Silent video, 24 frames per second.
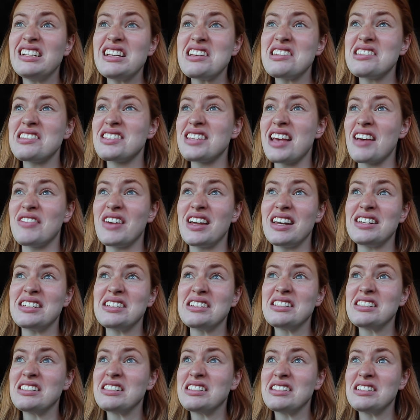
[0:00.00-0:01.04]
seven,
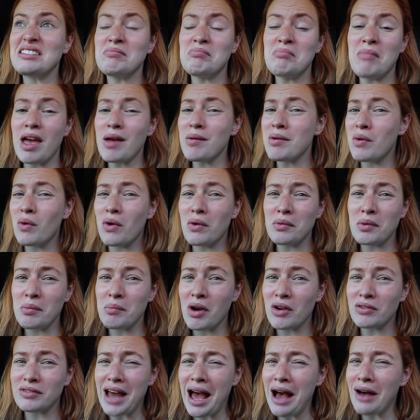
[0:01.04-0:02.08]
maybe when we
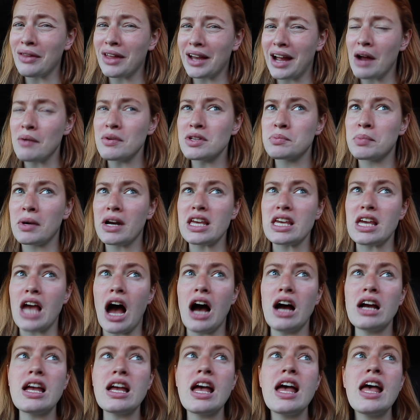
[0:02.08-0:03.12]
moved out. Like I was pretty
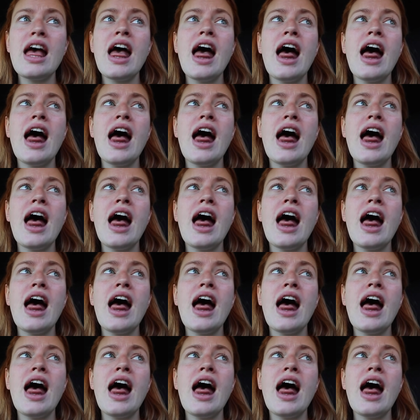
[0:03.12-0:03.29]
young.